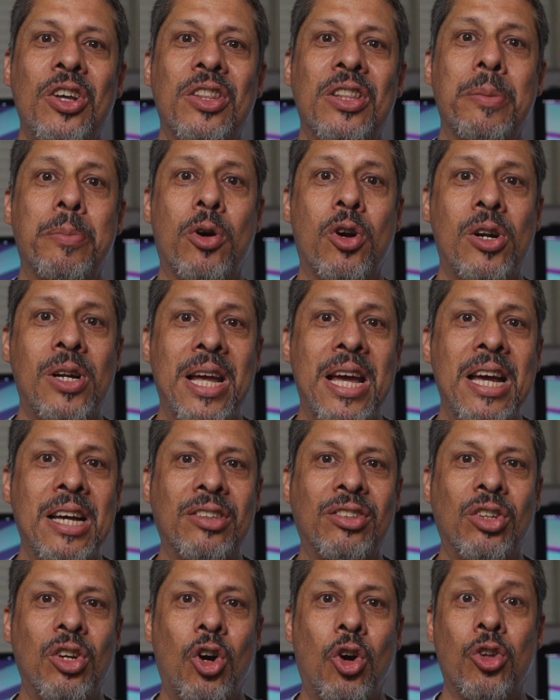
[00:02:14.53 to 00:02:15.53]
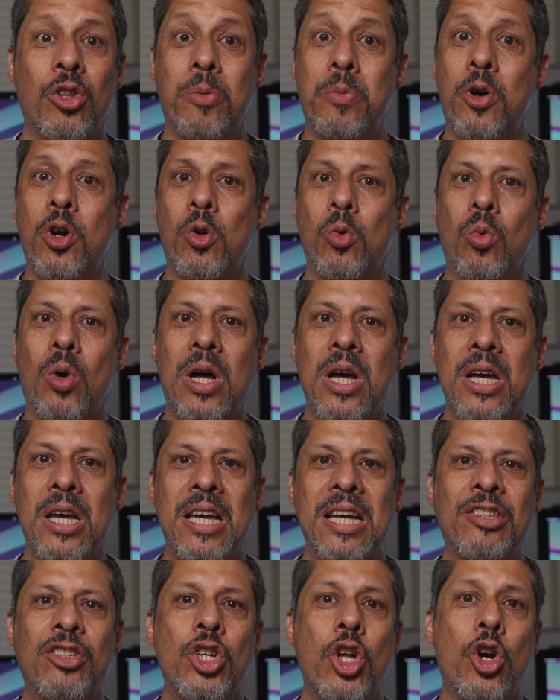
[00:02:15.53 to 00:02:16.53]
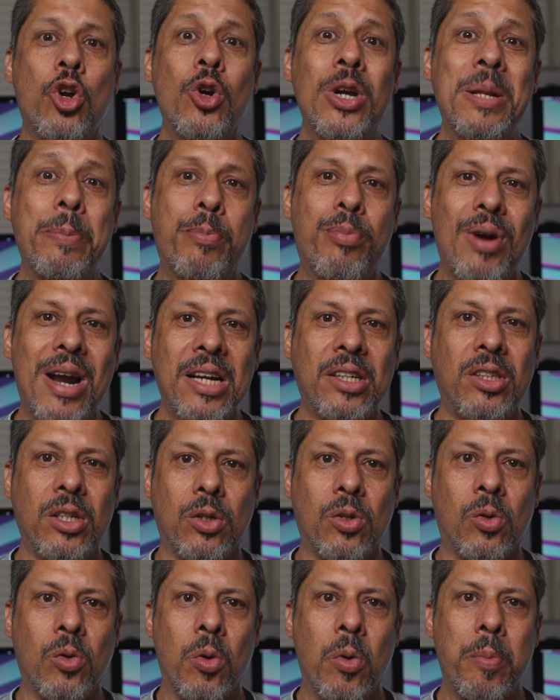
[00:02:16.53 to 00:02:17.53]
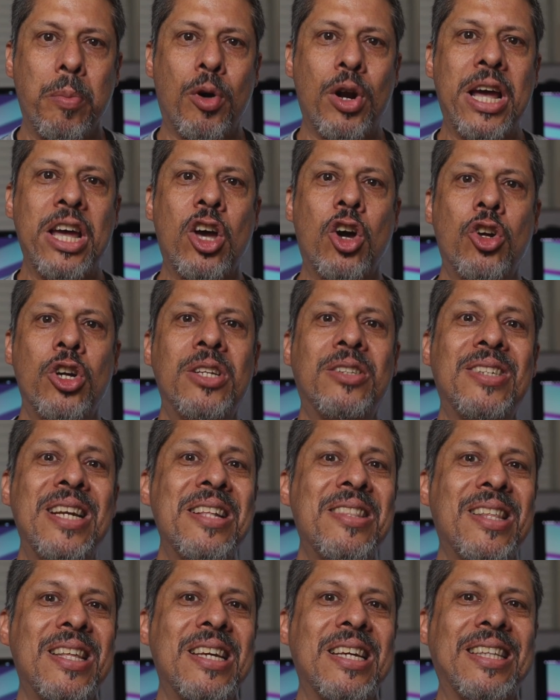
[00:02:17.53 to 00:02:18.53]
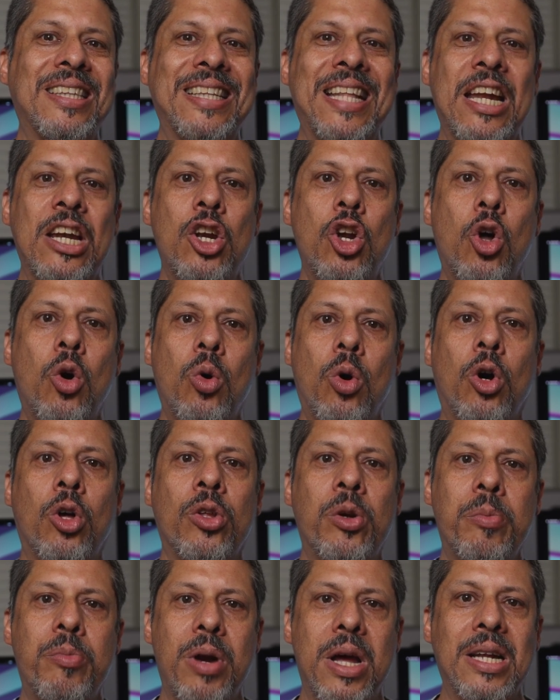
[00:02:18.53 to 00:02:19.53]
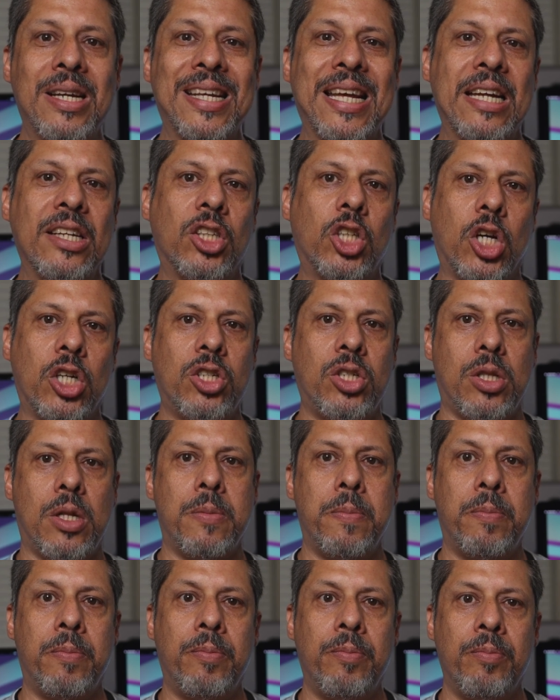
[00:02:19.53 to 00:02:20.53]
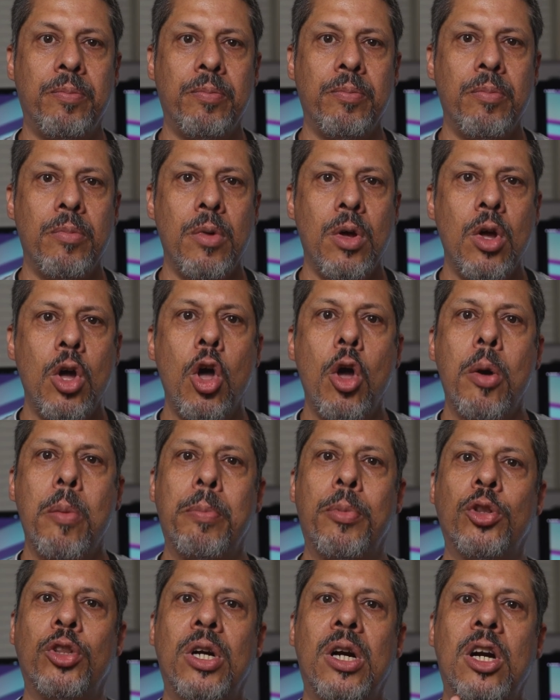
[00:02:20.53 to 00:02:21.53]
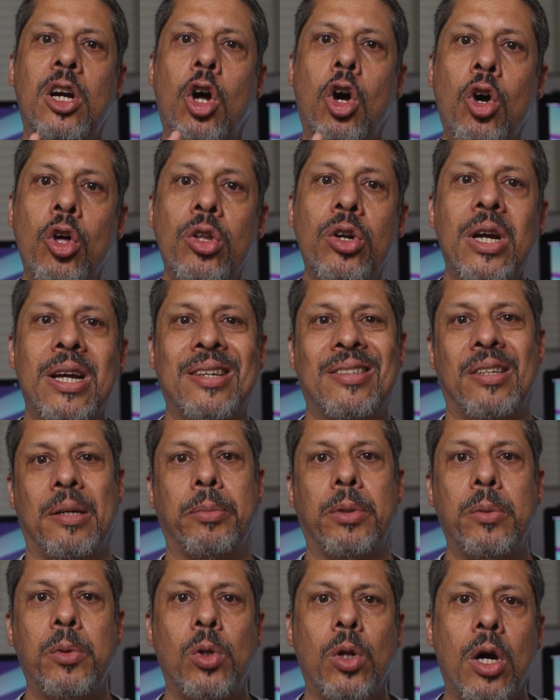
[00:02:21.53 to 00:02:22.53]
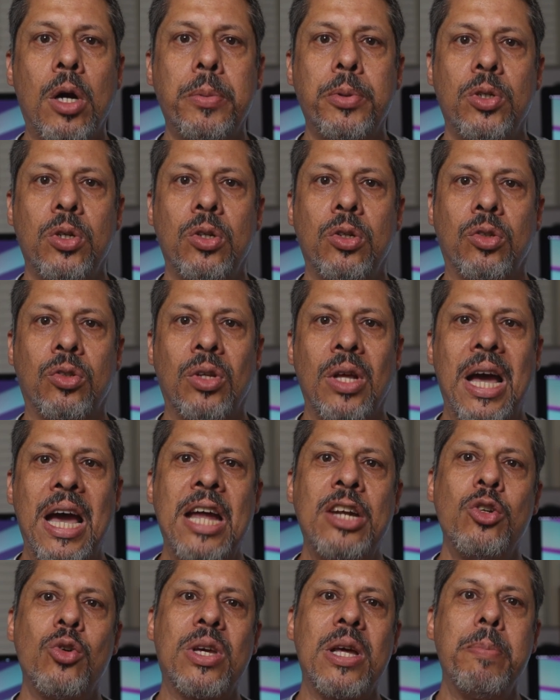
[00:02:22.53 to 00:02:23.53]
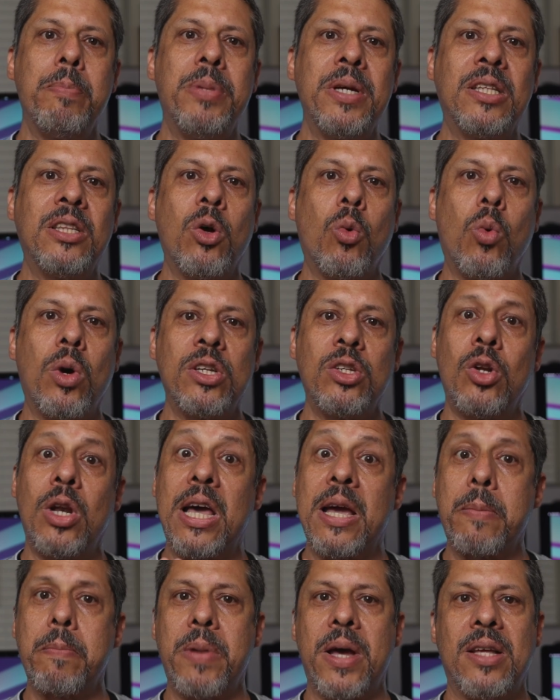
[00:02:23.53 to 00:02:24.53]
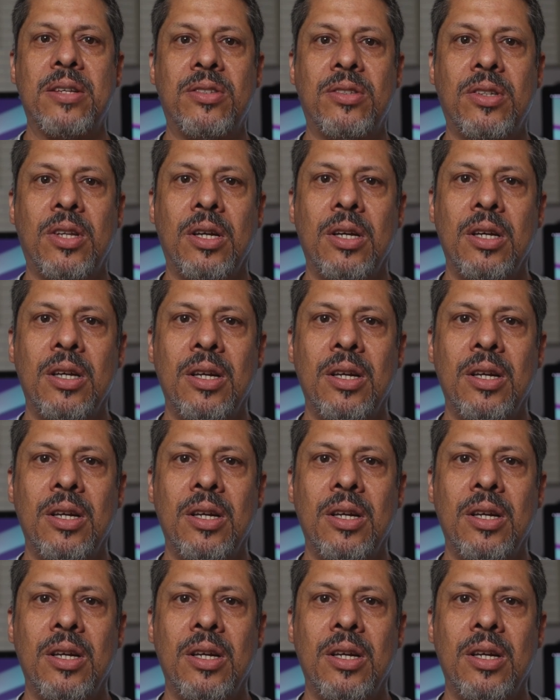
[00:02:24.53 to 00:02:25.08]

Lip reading: the Model X, or the Model Y is not only practical, but I honestly think that no other brand can touch them. But there are other acceptable options, and you can pick the one you like best.